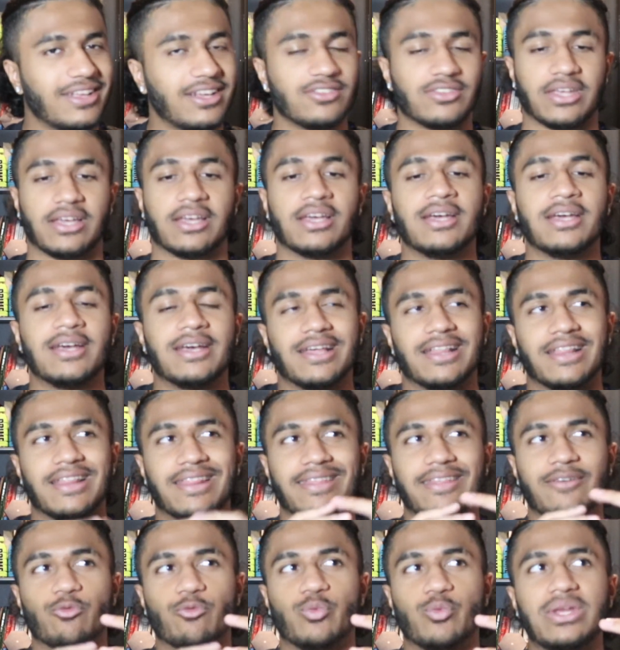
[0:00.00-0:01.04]
Like,
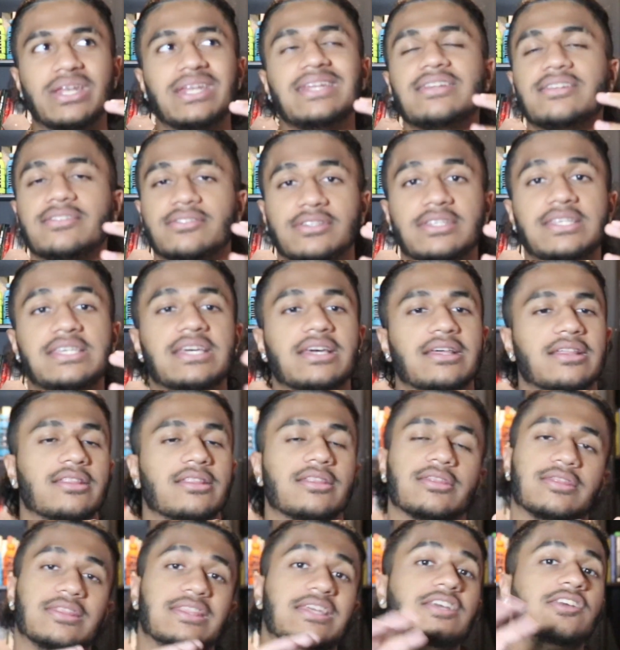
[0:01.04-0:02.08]
we need to see
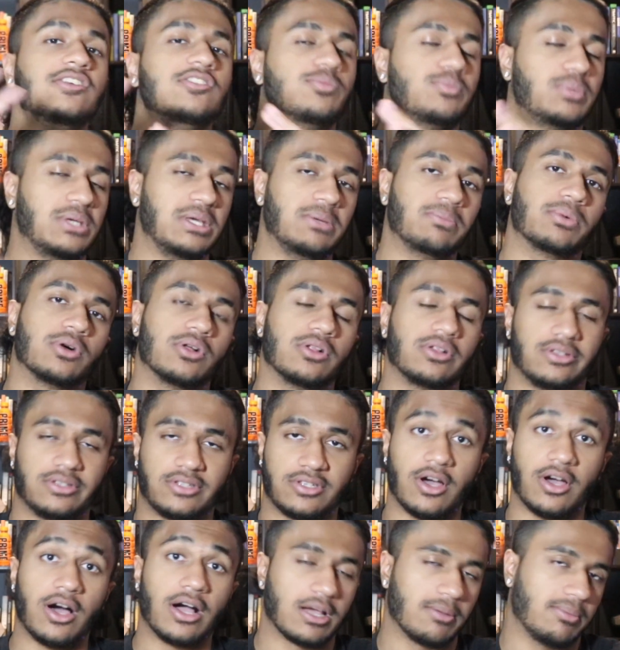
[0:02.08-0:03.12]
these people
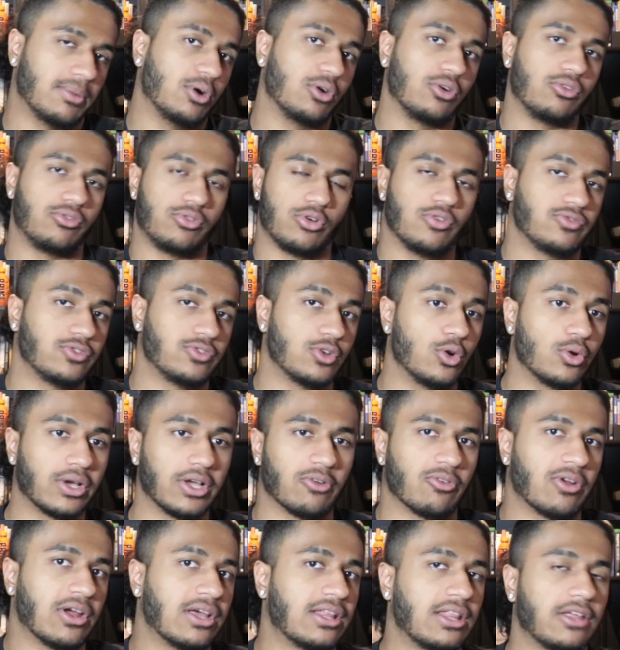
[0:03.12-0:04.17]
talk about Grove Token,
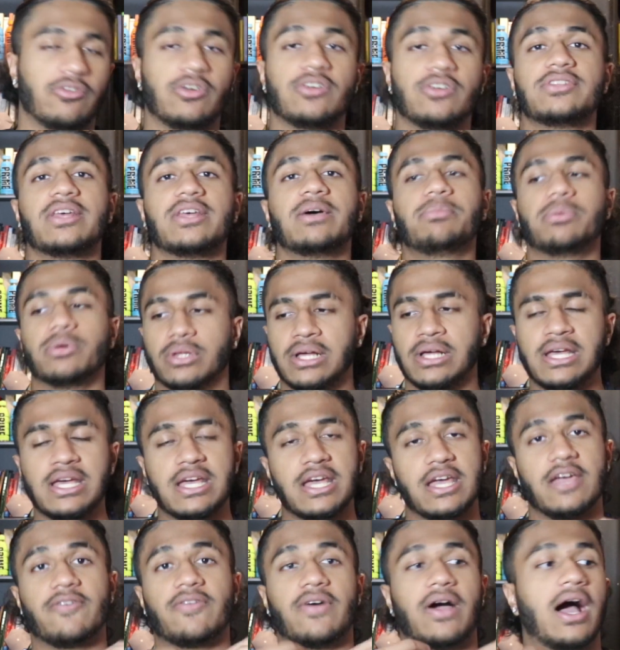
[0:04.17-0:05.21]
right? Like, for example,
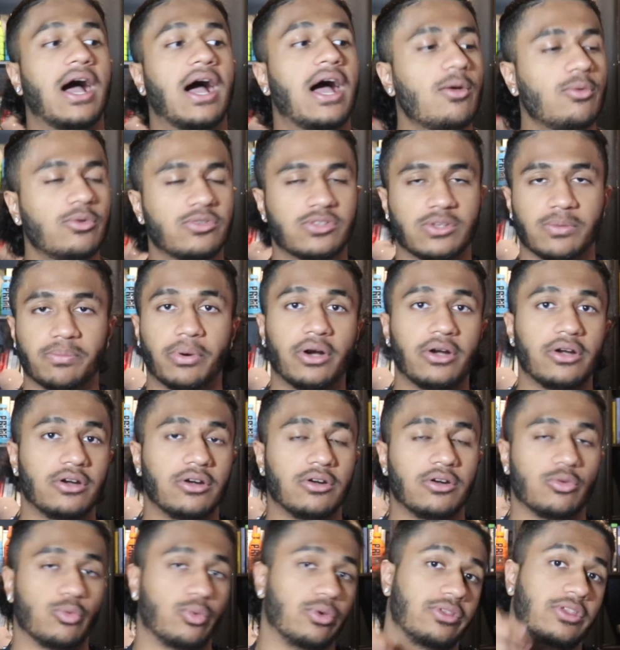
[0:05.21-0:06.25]
if I was to partner
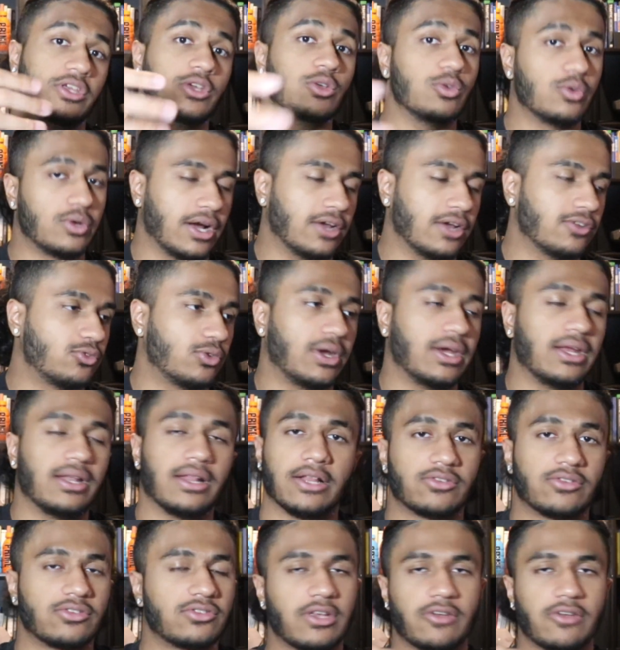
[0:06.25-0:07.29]
with you guys, right? Let's
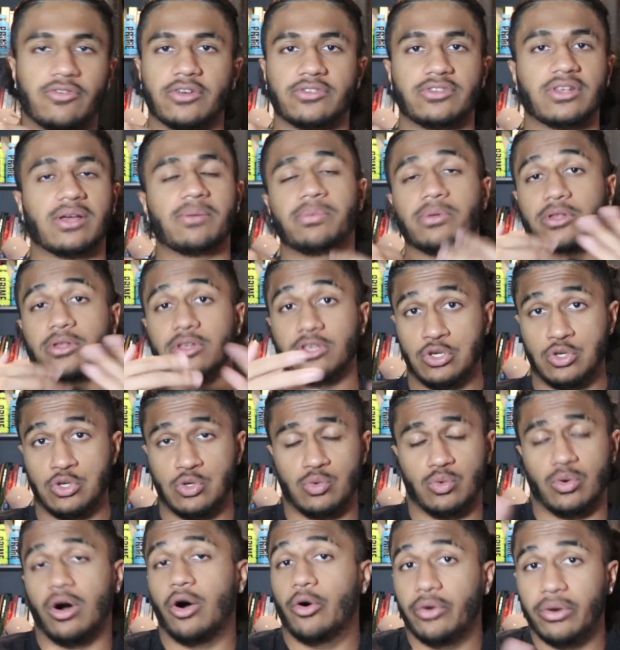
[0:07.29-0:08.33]
just say, for example, you
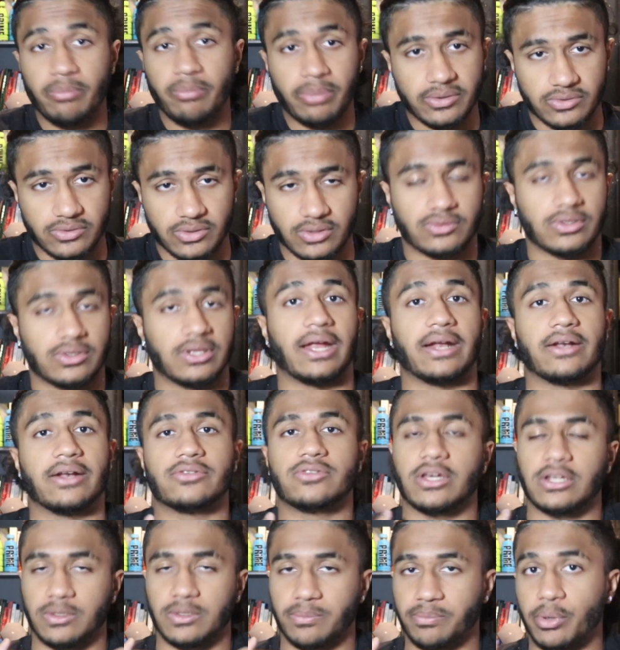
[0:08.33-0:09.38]
own a business and I decide
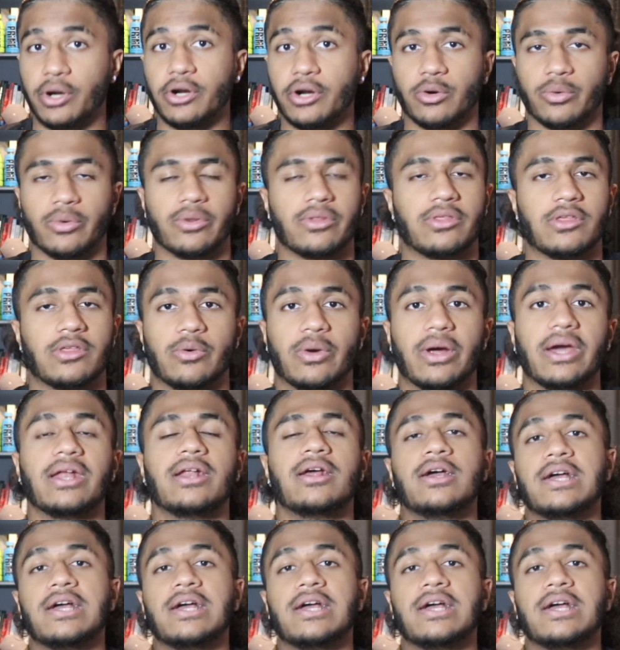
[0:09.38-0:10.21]
to partner with you, right?